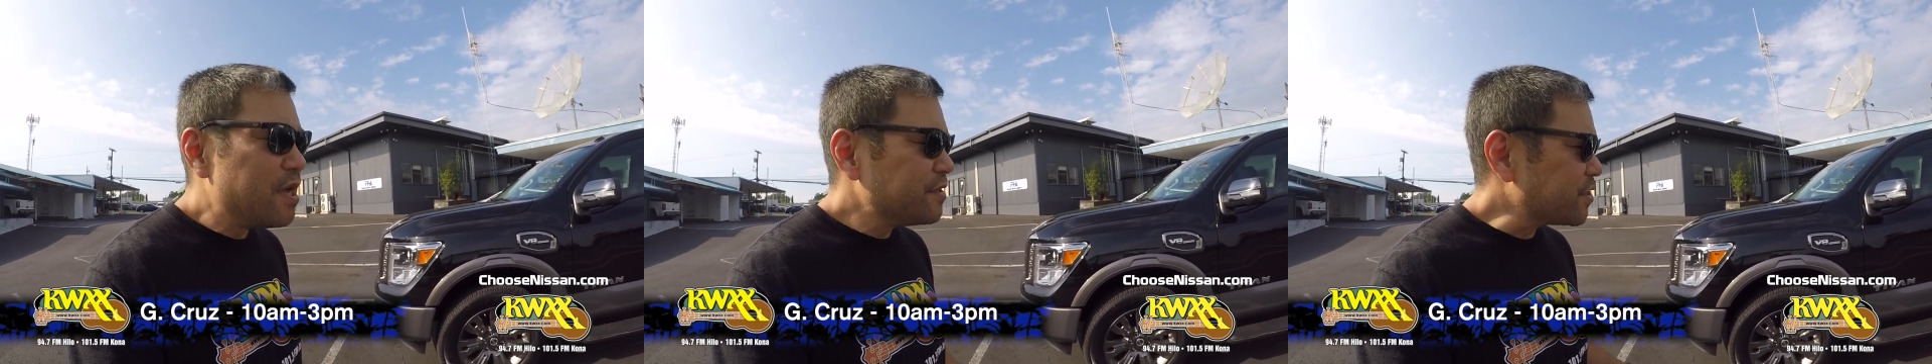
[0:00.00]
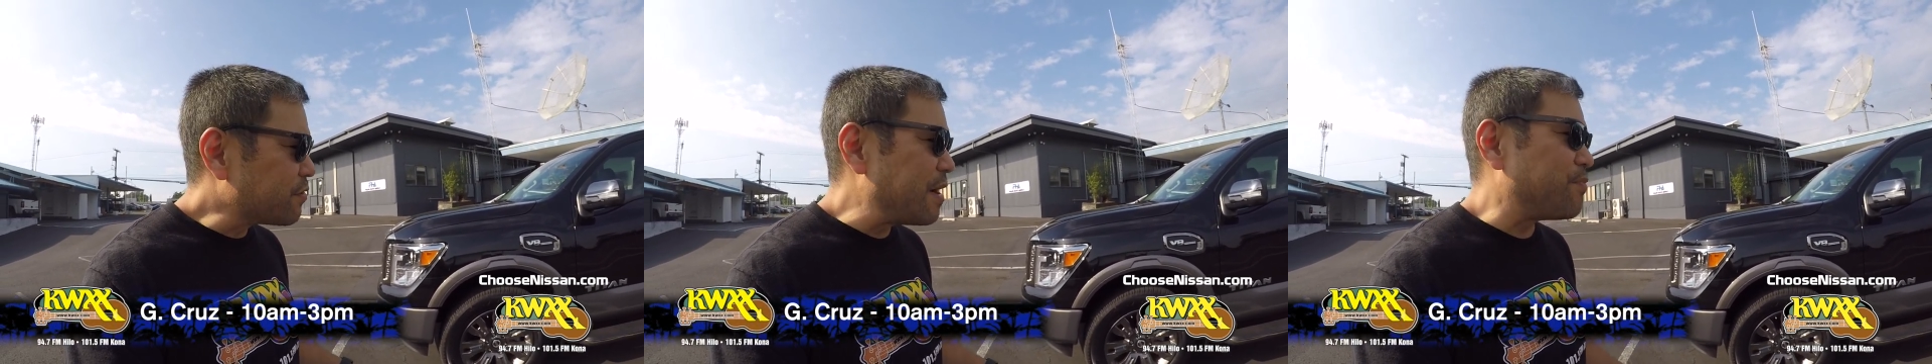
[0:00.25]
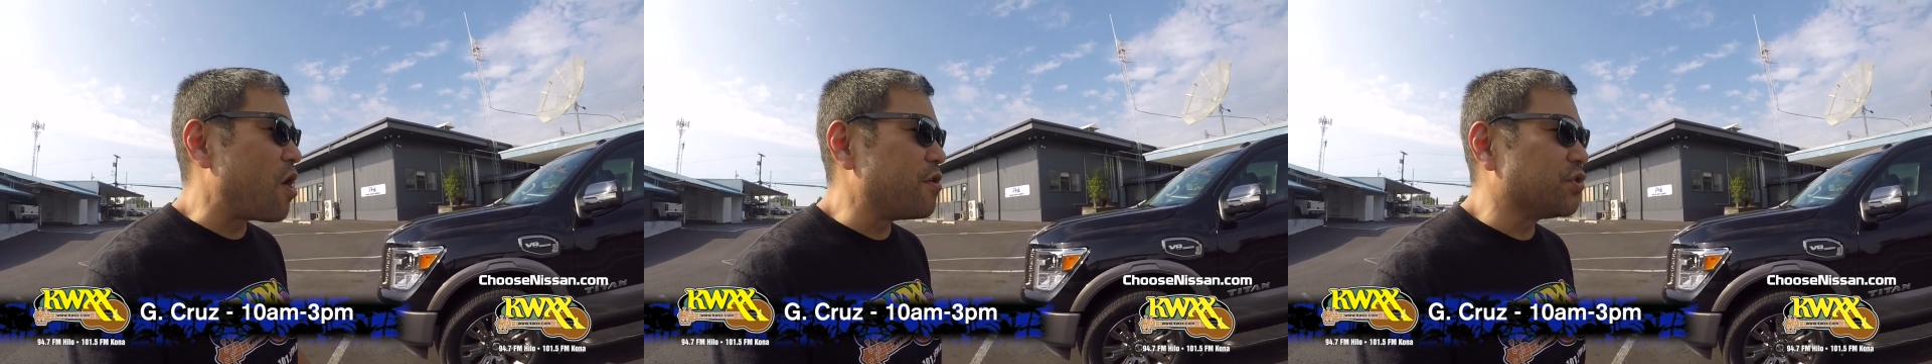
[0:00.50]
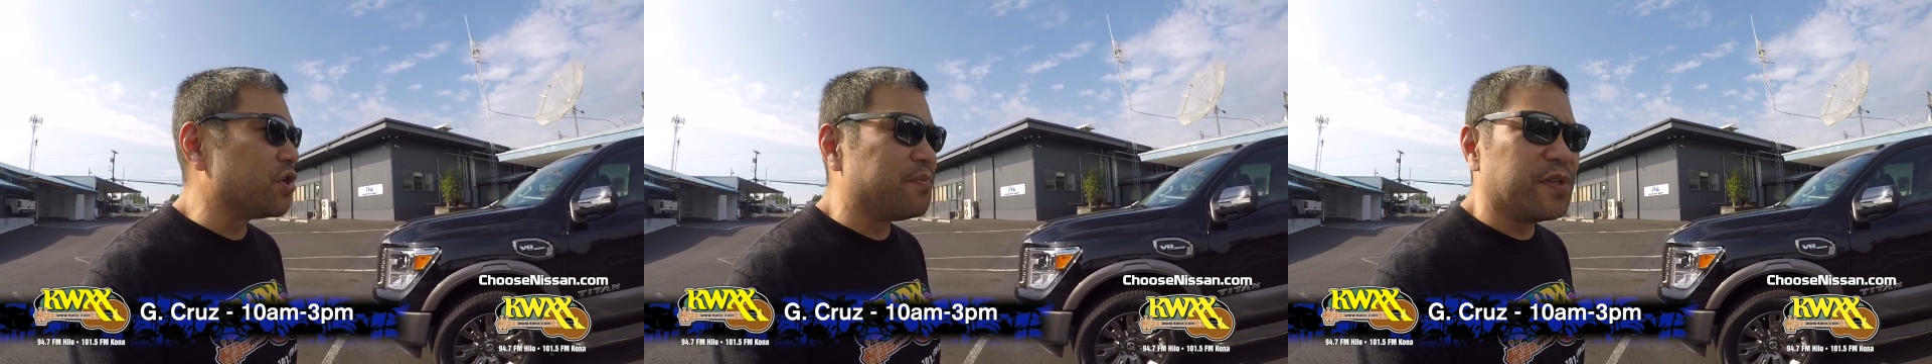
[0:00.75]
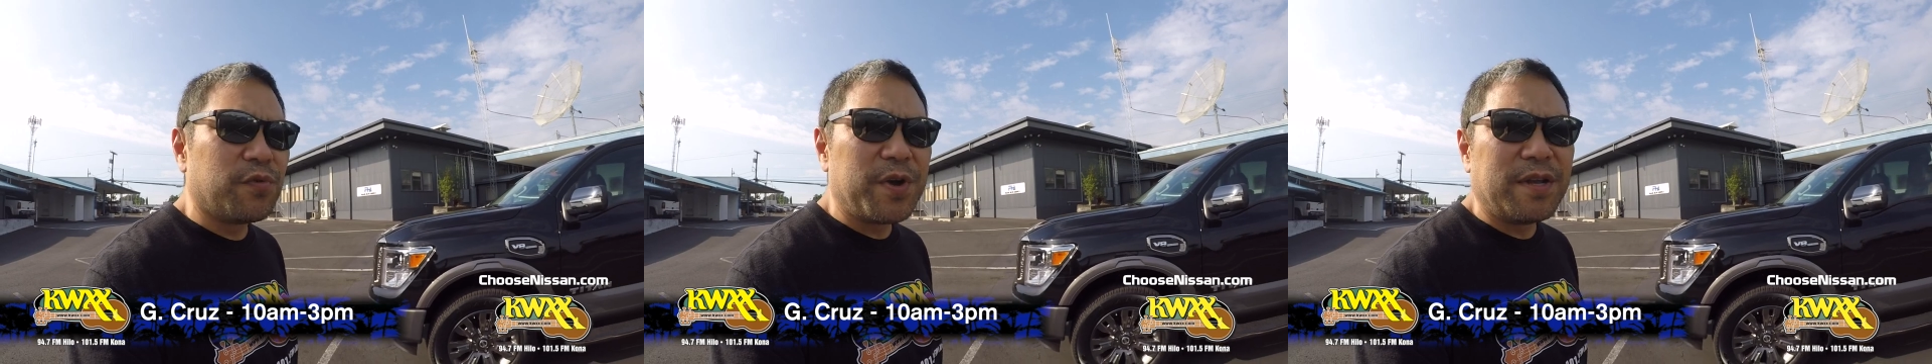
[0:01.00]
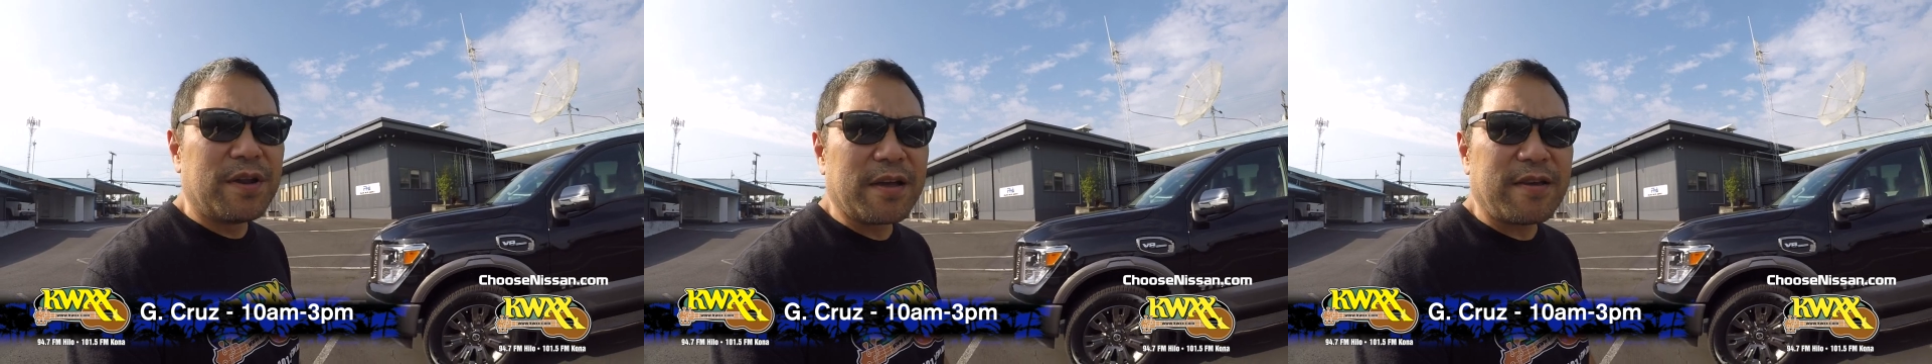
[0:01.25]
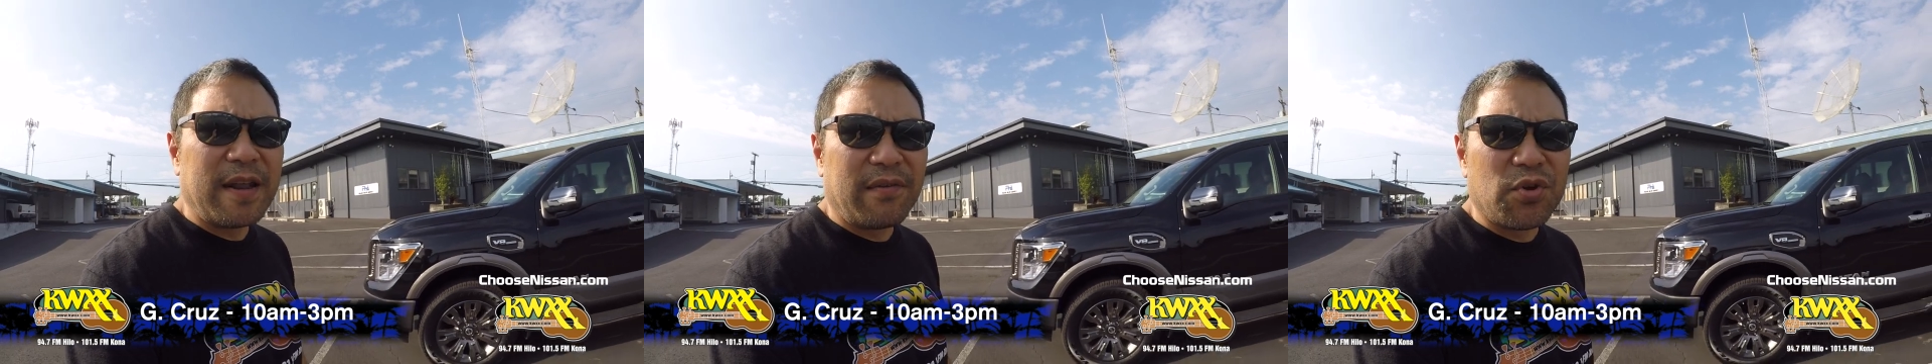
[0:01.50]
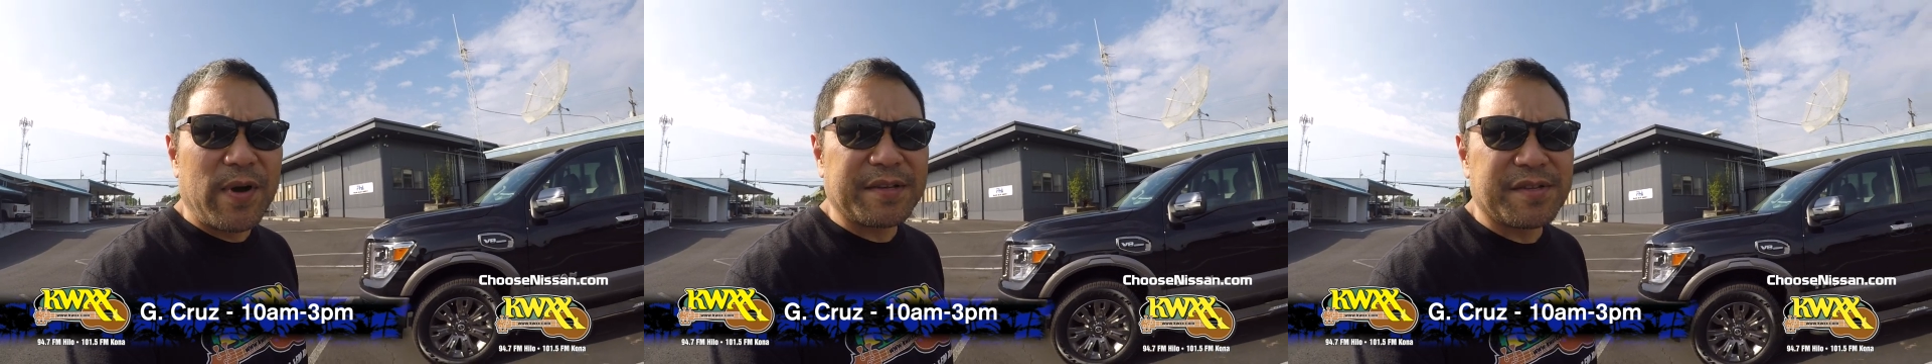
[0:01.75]
It's a great partnership between
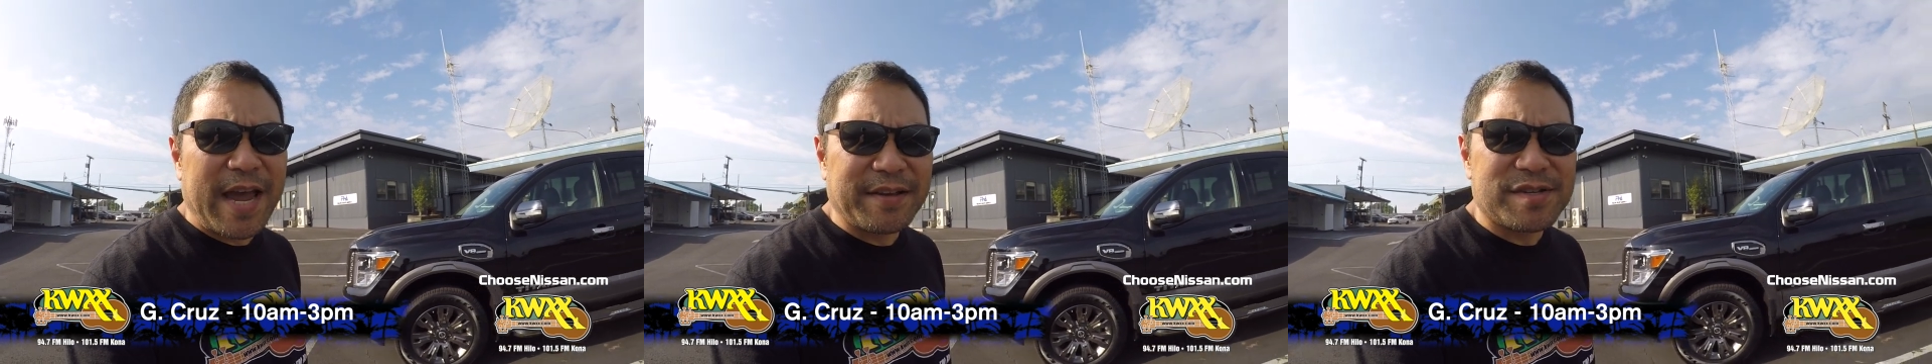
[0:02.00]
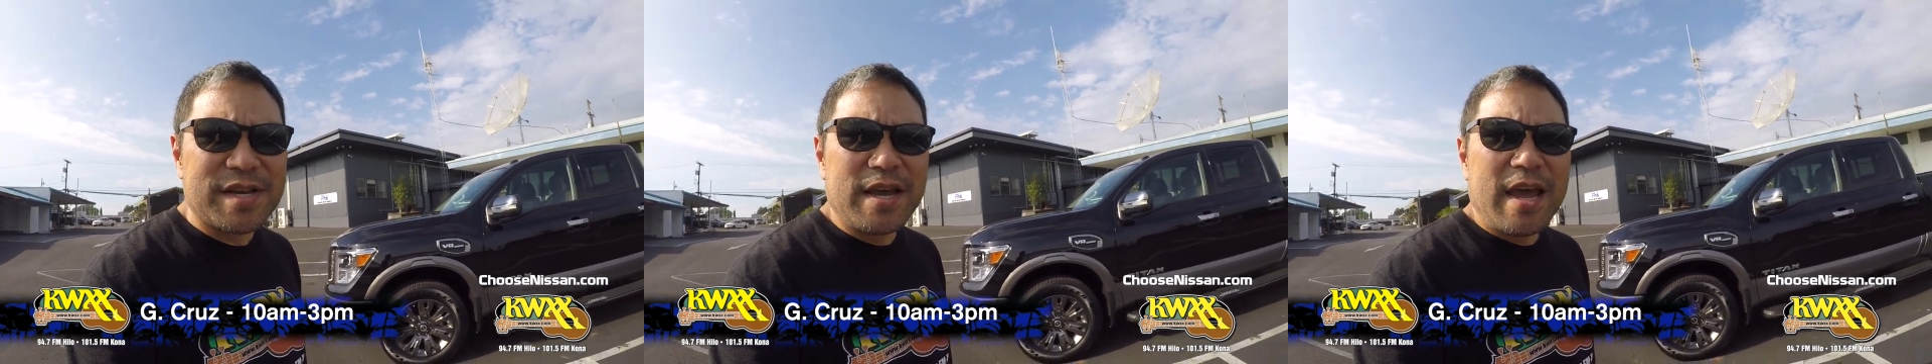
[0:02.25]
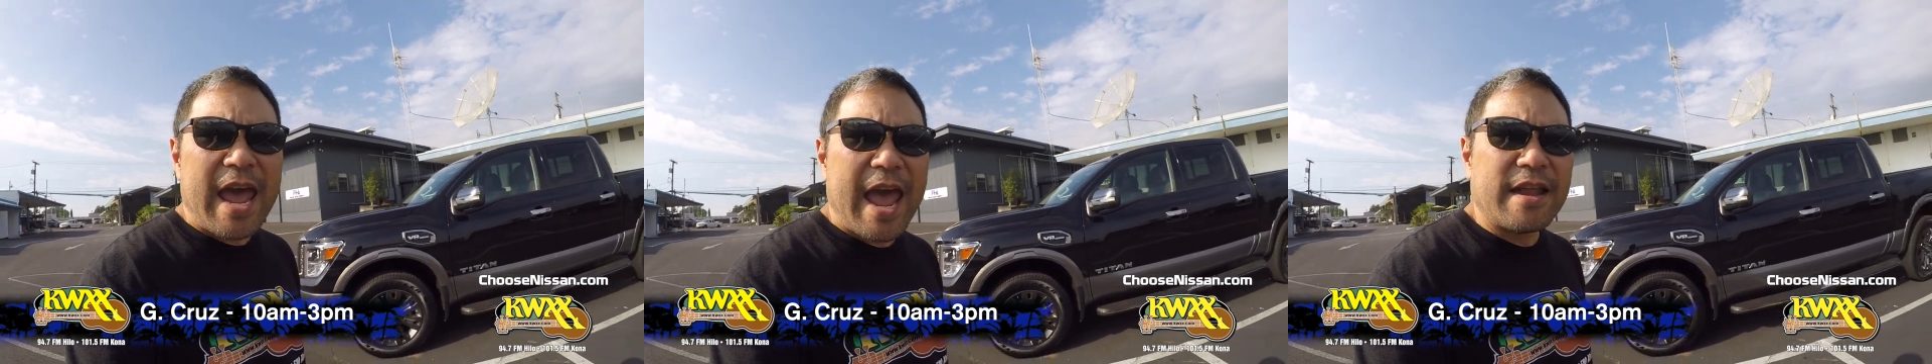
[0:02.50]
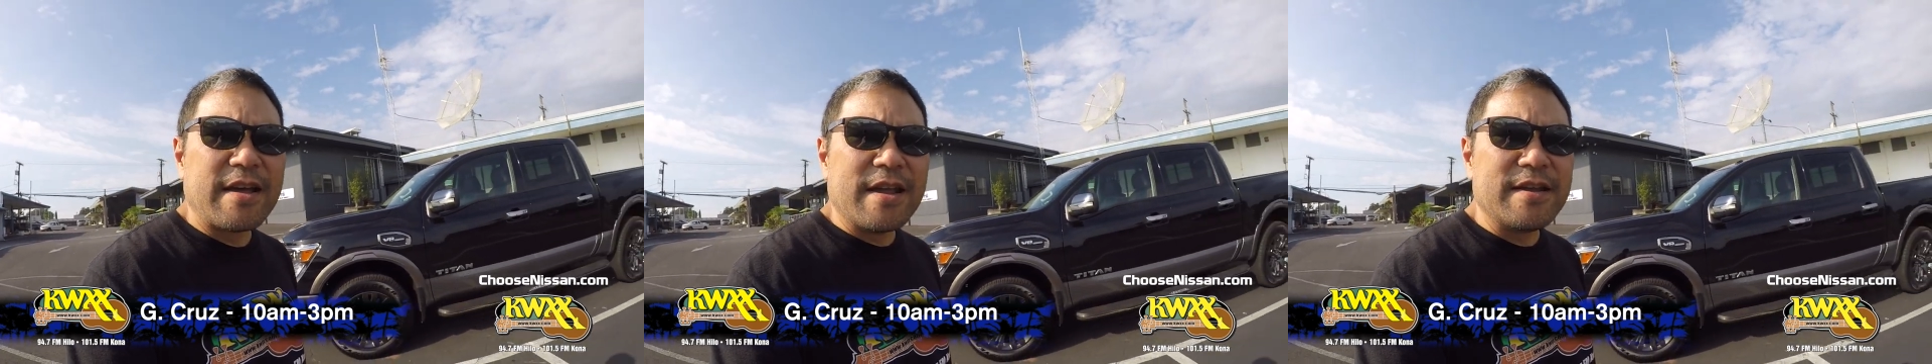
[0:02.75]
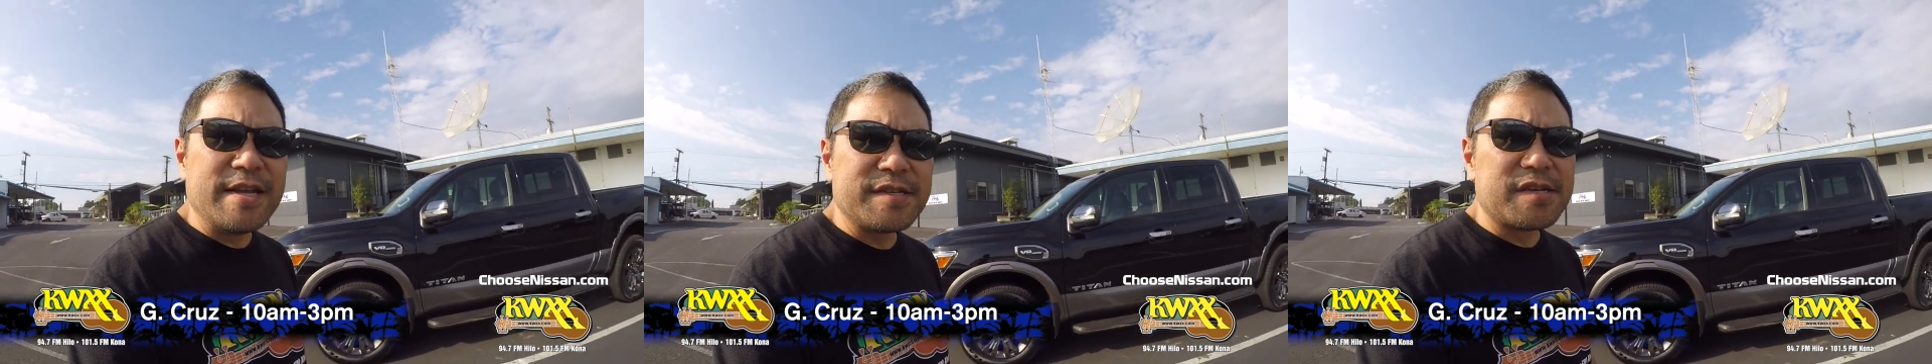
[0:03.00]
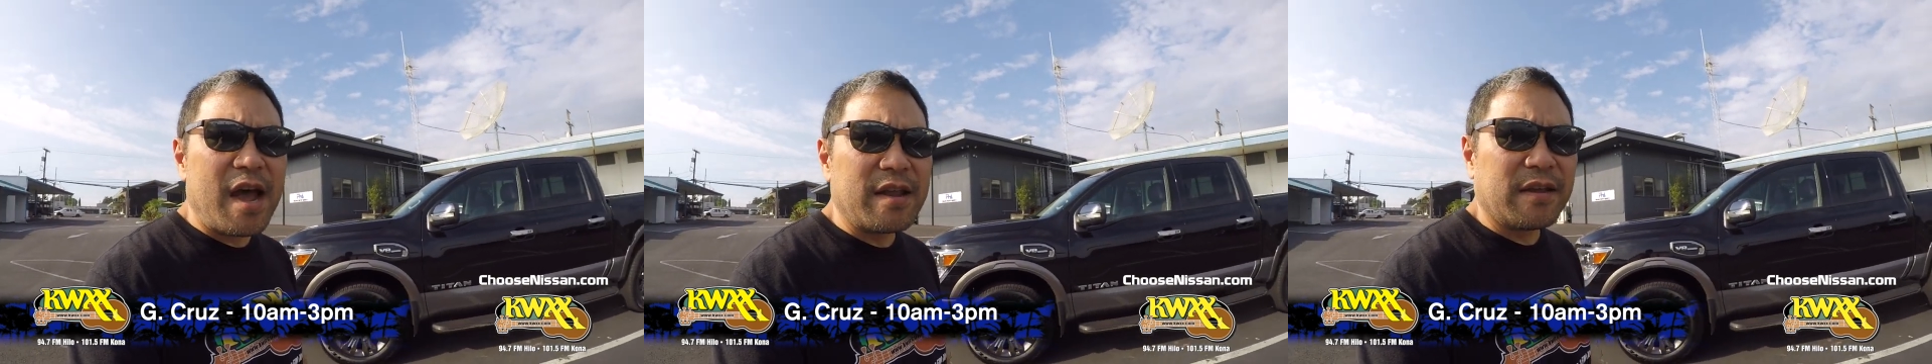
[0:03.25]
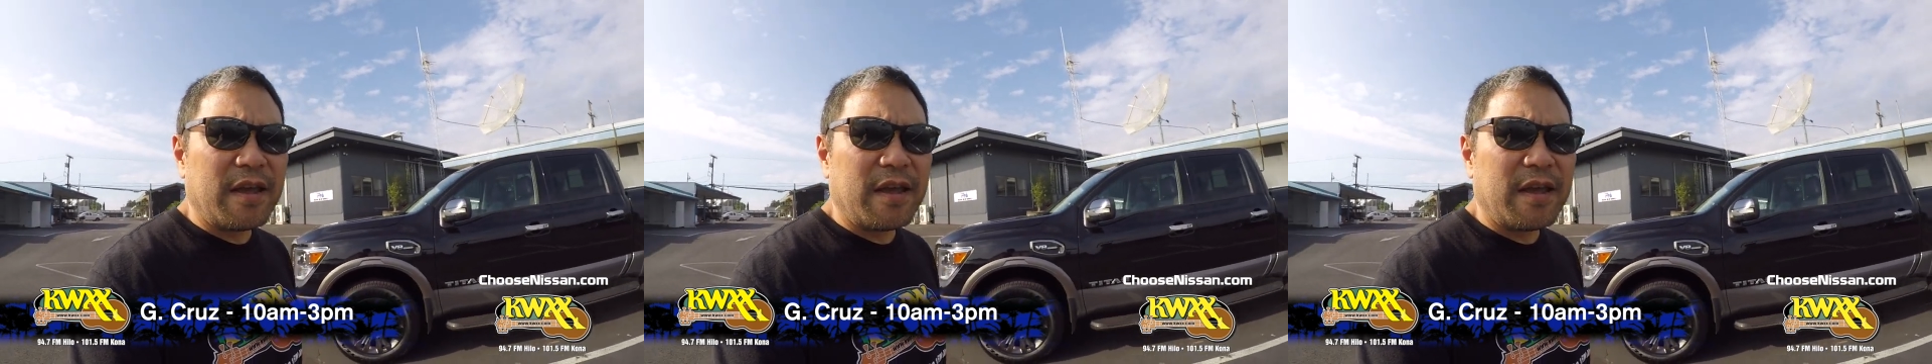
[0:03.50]
KWXX and Nissan.